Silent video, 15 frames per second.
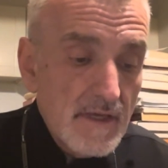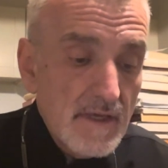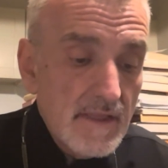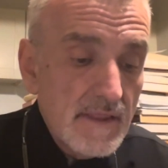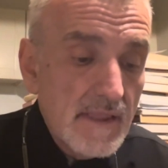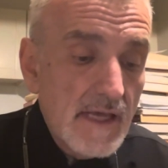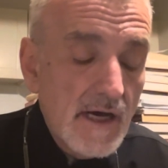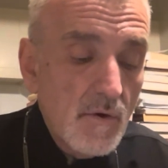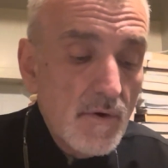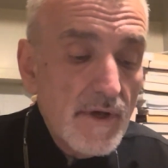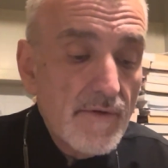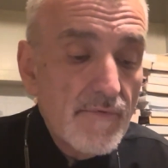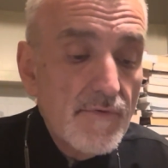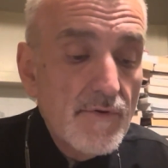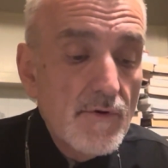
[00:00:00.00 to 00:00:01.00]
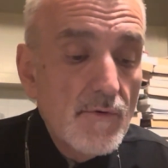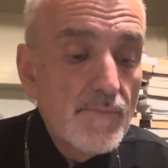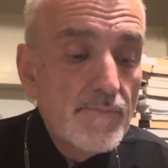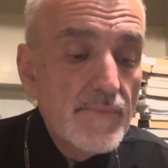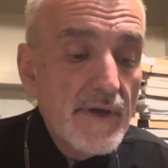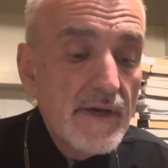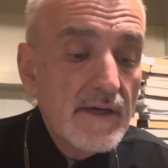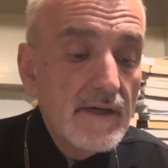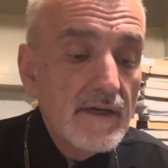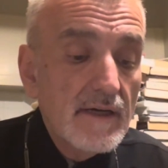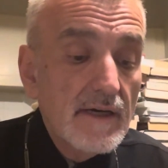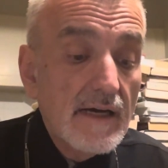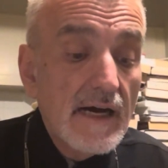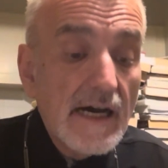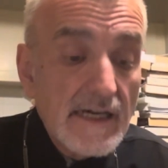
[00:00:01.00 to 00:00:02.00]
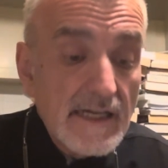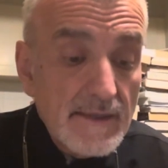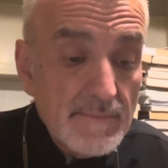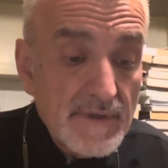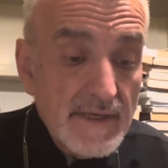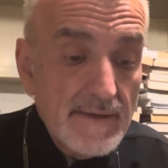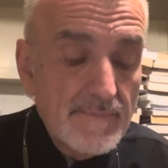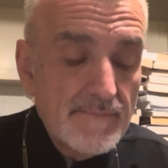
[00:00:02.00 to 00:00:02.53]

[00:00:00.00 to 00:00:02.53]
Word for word: Now if you pick honeybee,